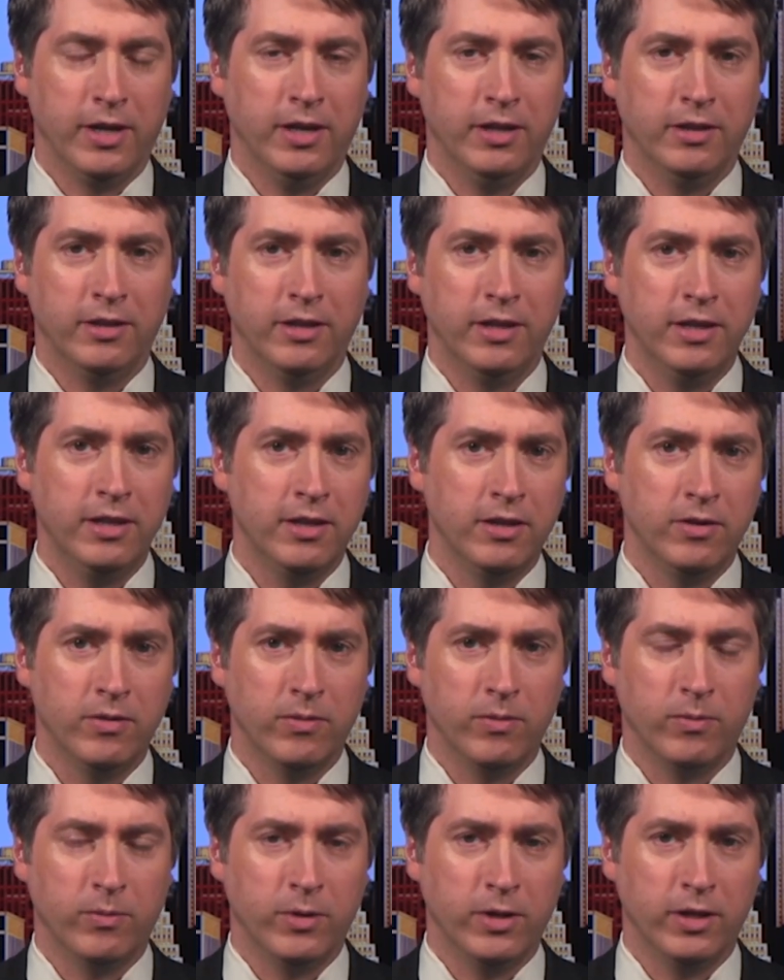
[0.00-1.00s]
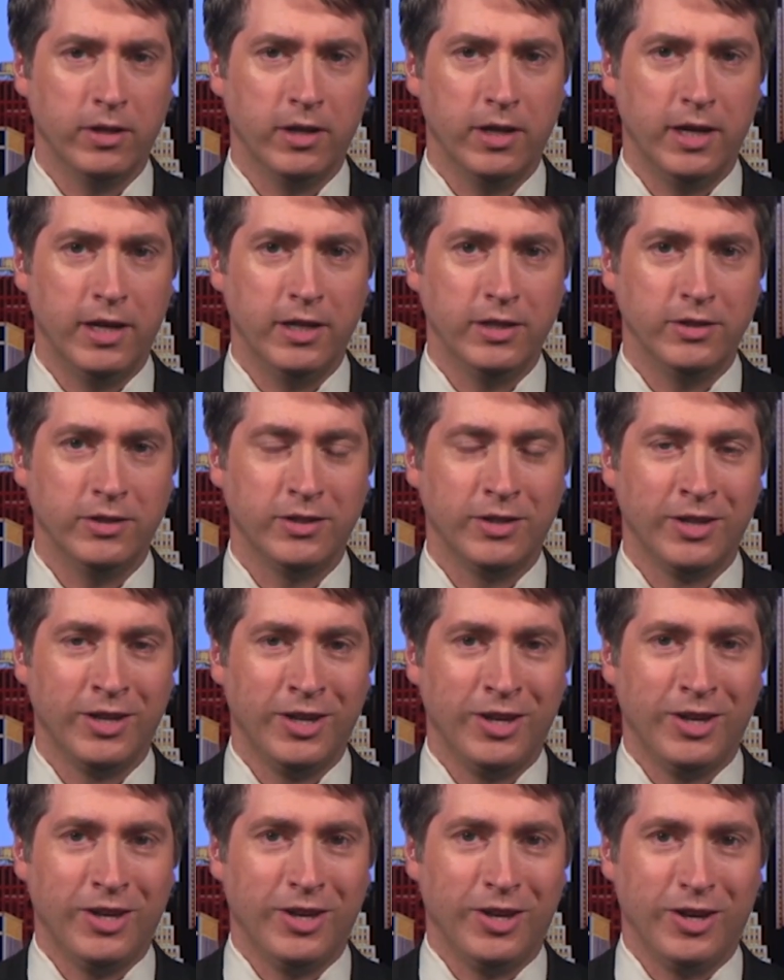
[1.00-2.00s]
And Lincoln realized
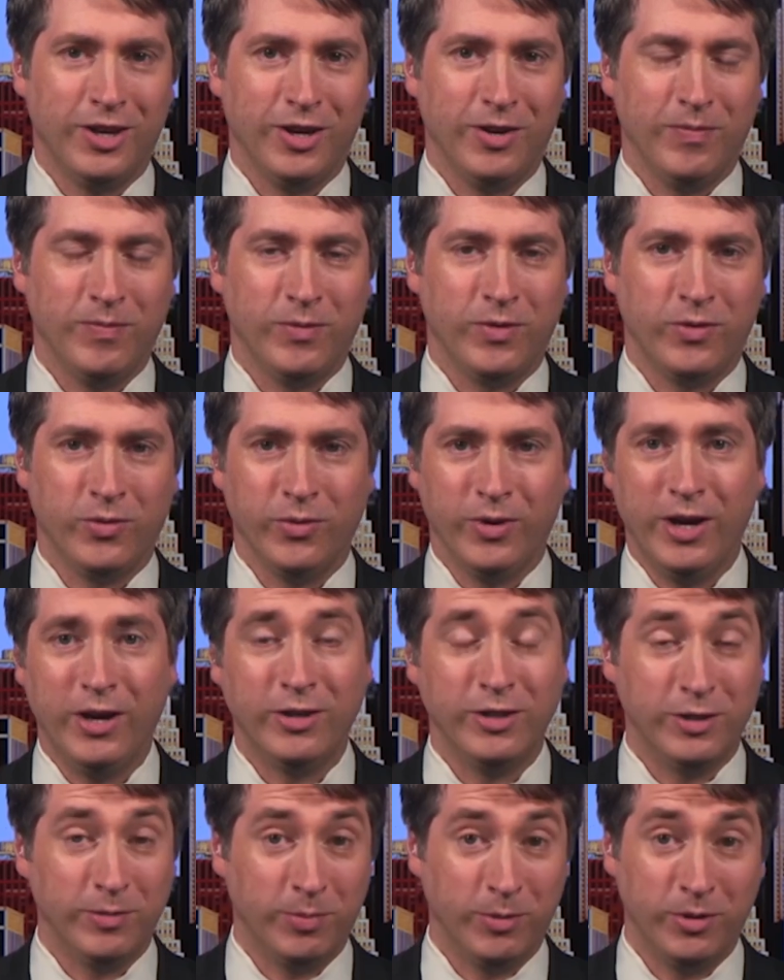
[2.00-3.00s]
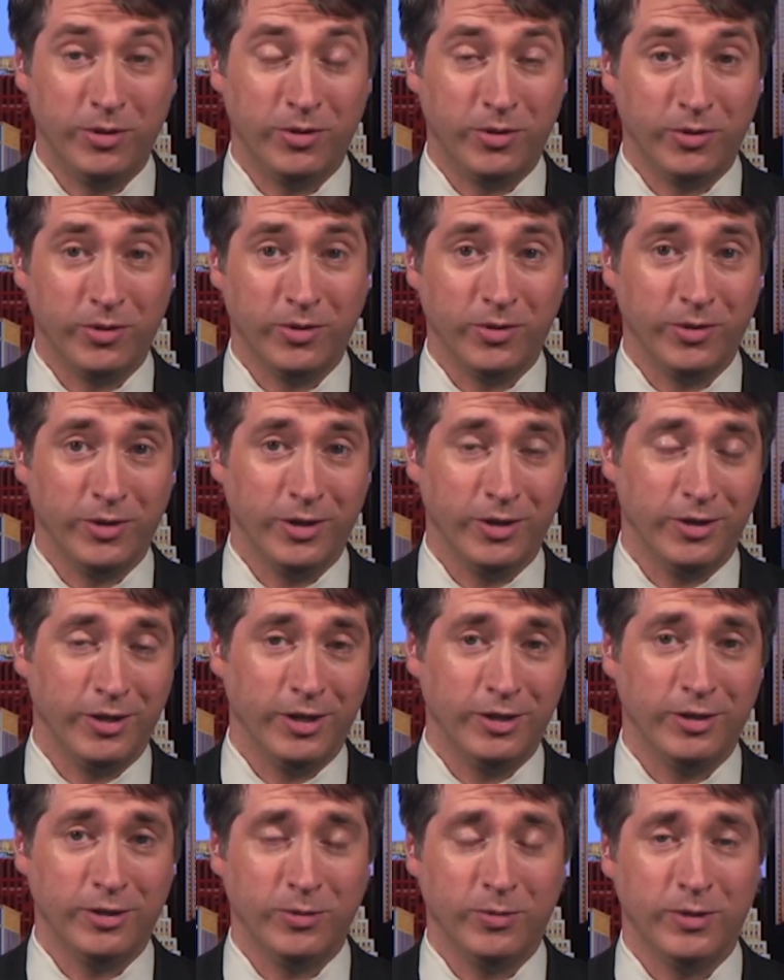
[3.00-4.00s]
throughout his political career,
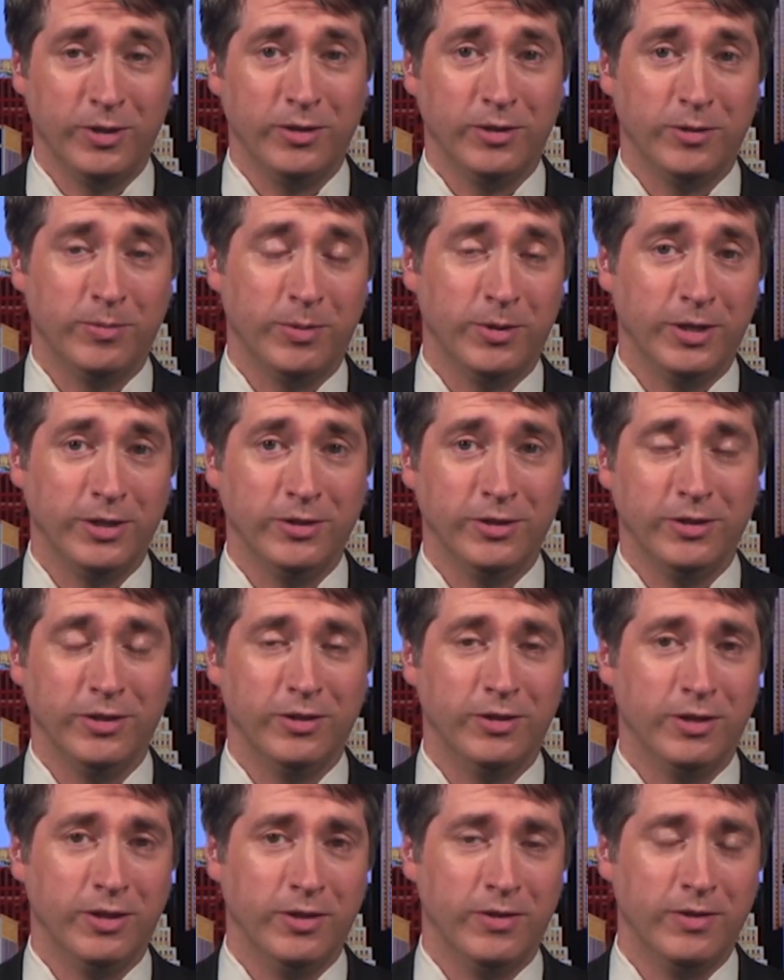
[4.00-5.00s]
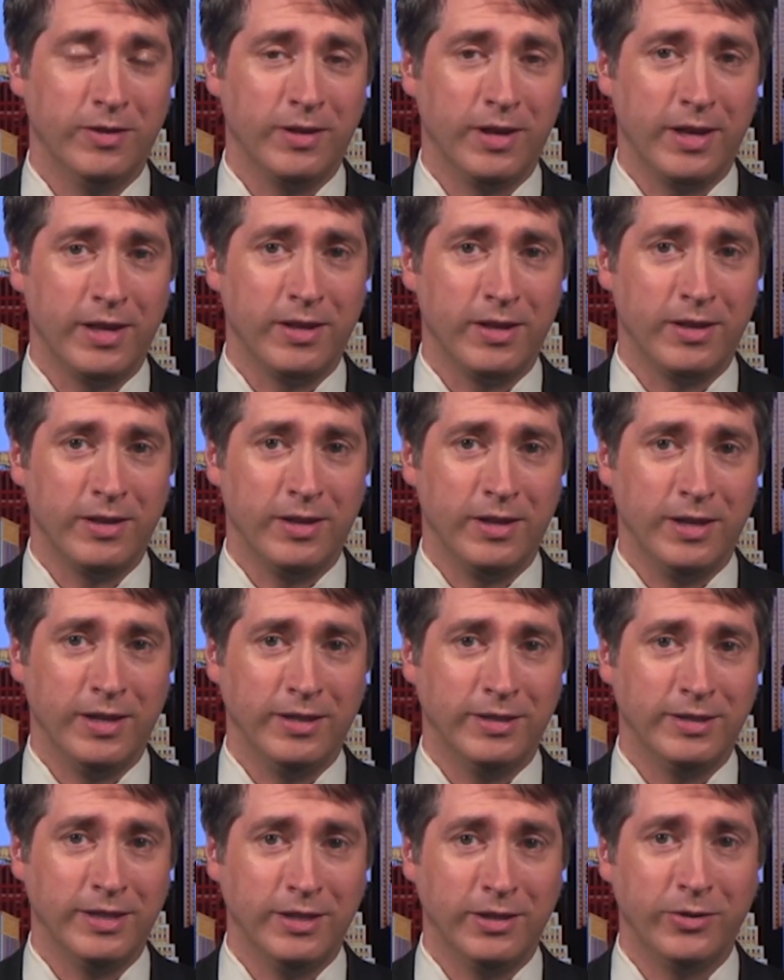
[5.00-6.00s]
not just when he was president, the
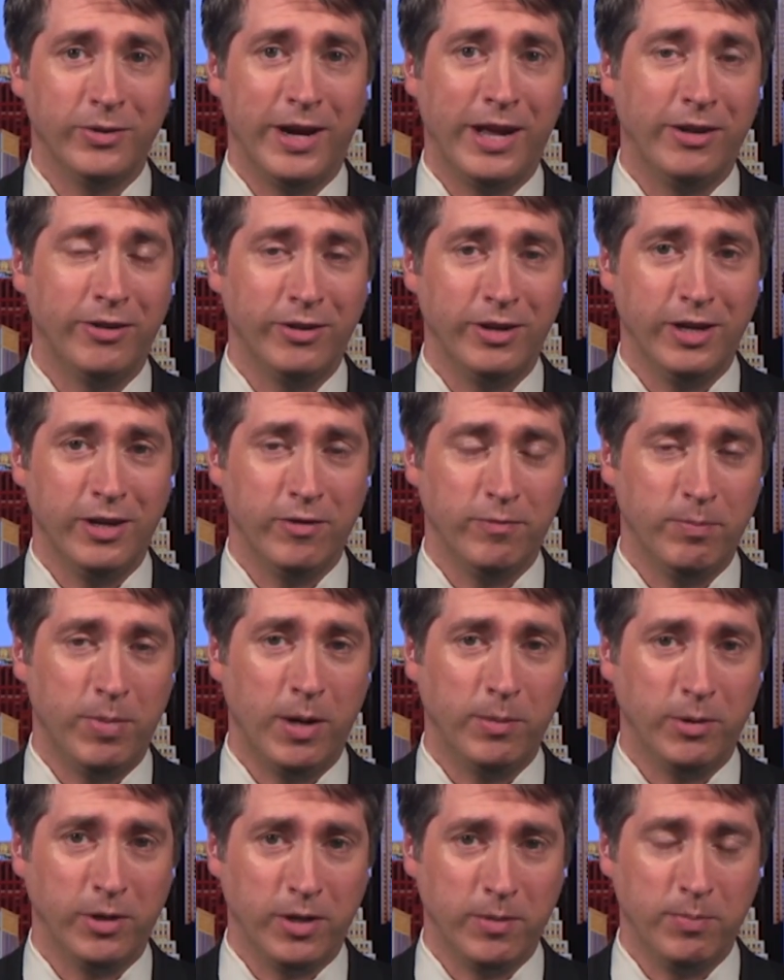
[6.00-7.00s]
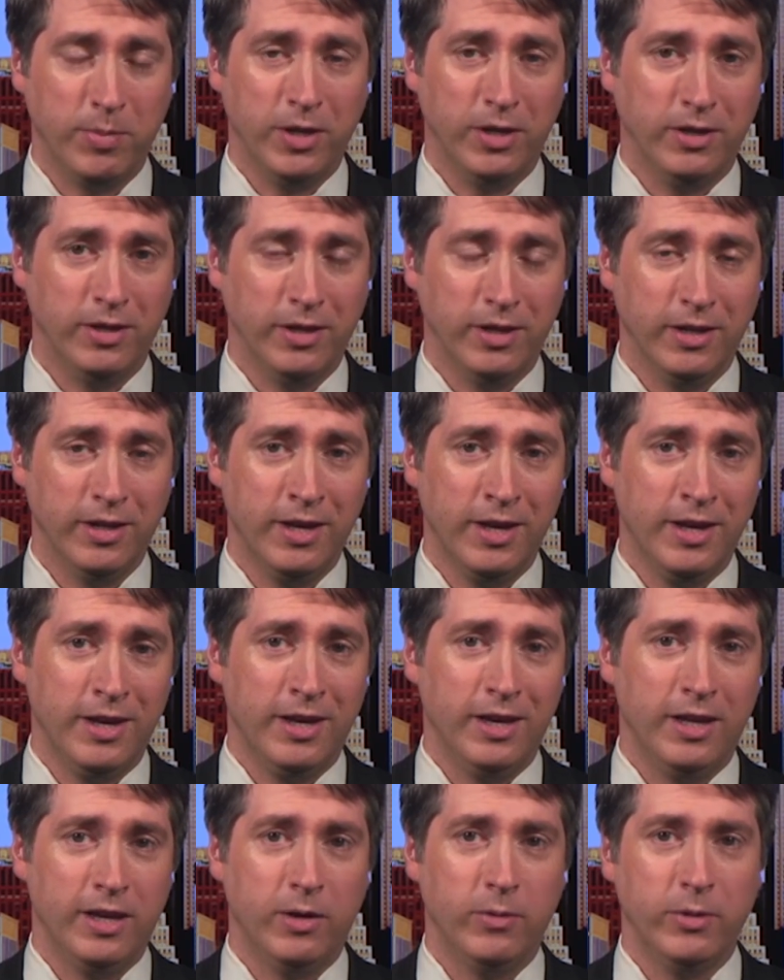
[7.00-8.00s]
centrality of public opinion,
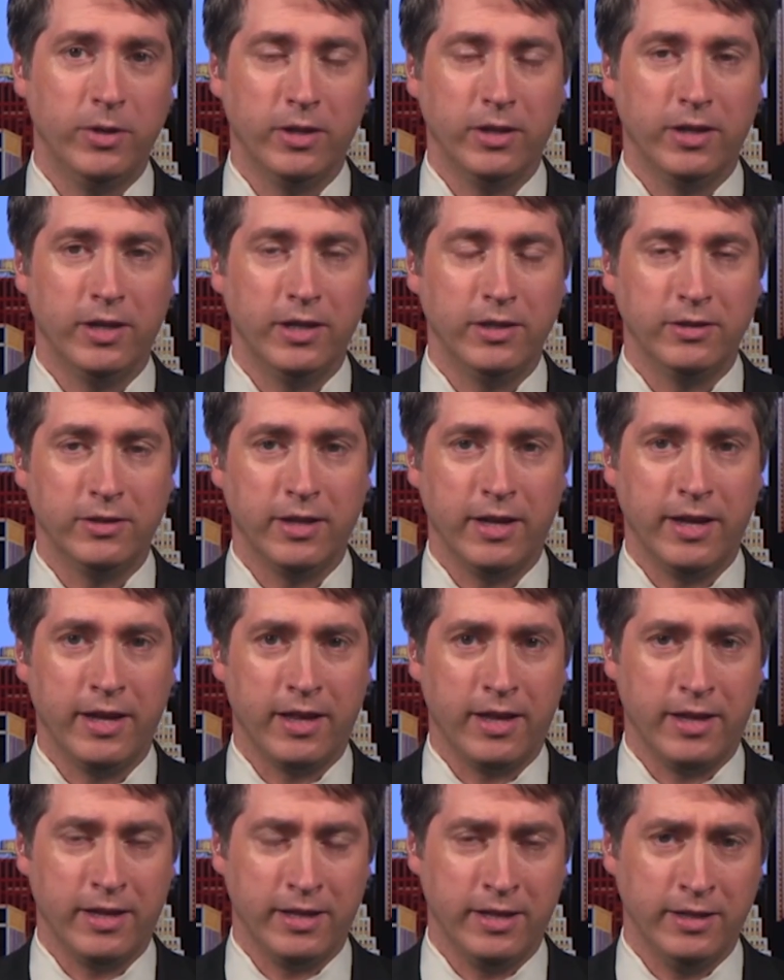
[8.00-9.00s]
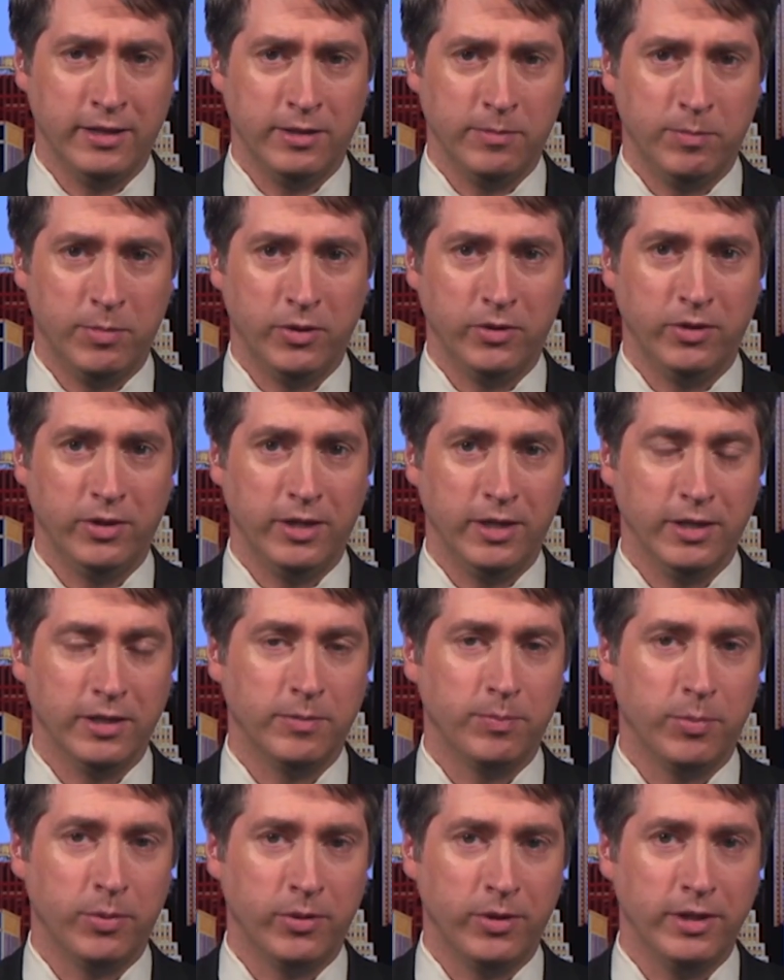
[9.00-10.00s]
and he realized his ability as
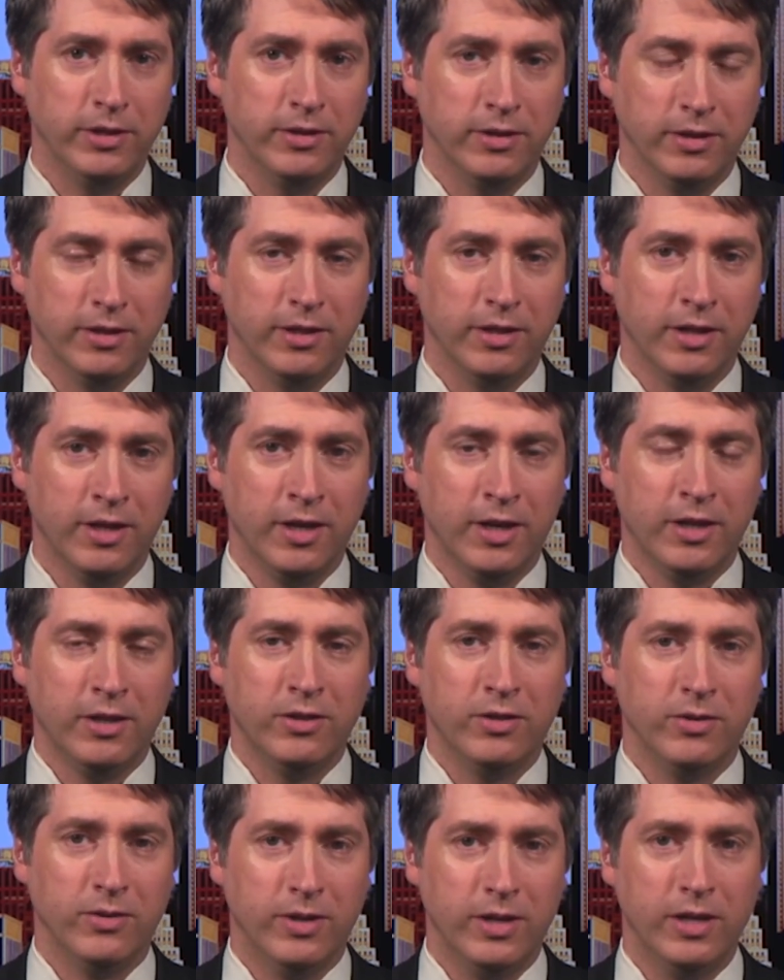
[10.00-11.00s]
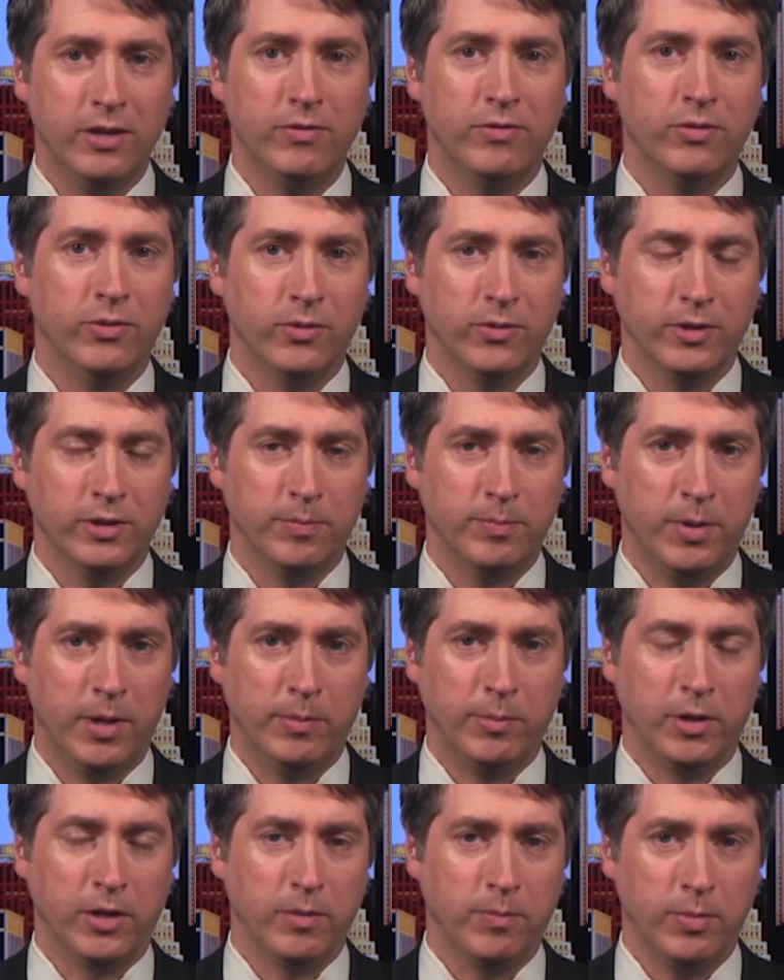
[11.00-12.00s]
president to influence
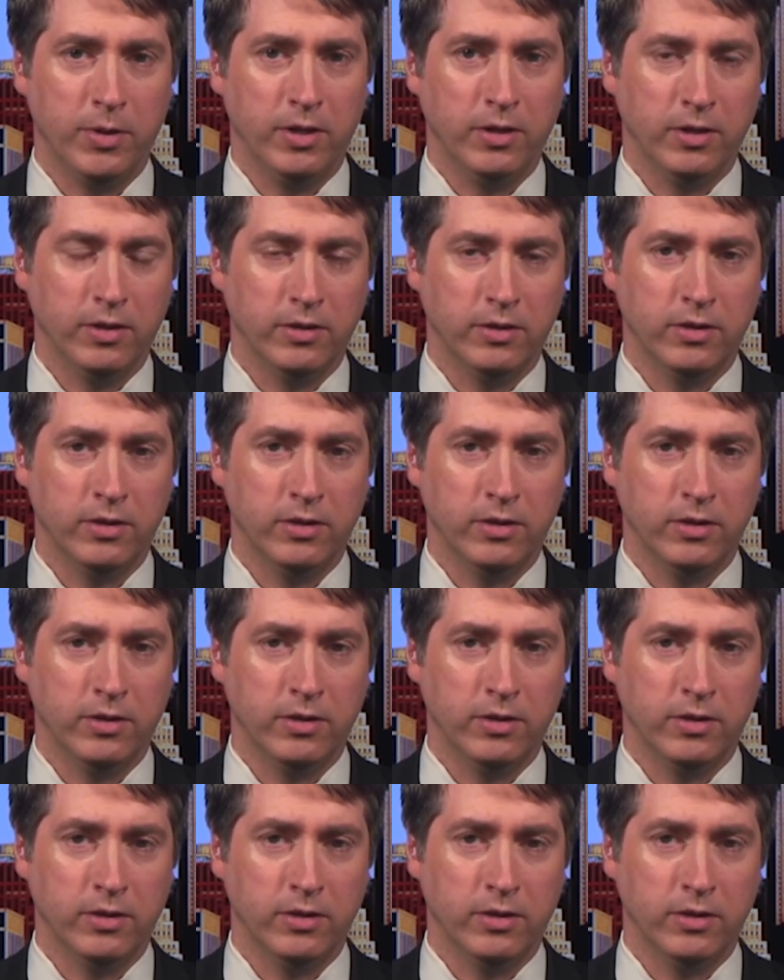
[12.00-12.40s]
public opinion.